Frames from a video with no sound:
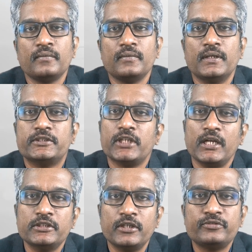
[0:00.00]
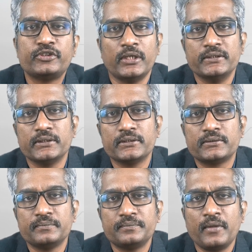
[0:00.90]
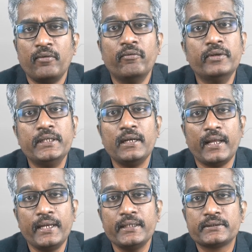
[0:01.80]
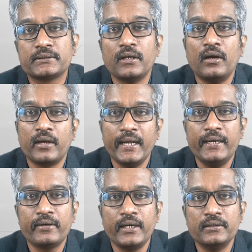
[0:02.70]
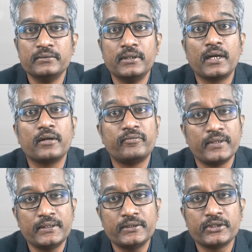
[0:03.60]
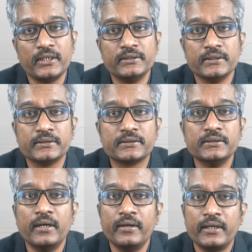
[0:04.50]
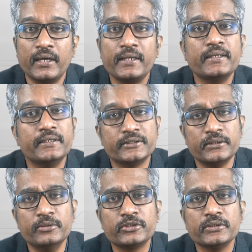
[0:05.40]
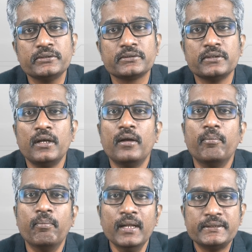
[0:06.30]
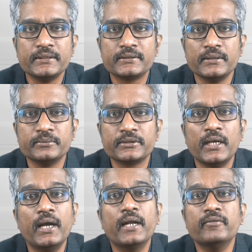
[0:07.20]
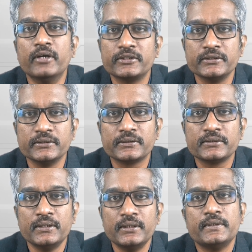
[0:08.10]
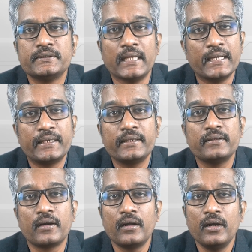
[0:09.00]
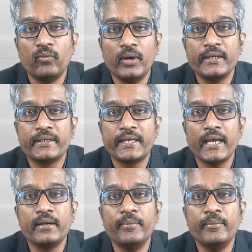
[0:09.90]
The challenge of choices. Within Linux or Android, there are further choices regarding distributions, build systems, and versions. Selecting the wrong one can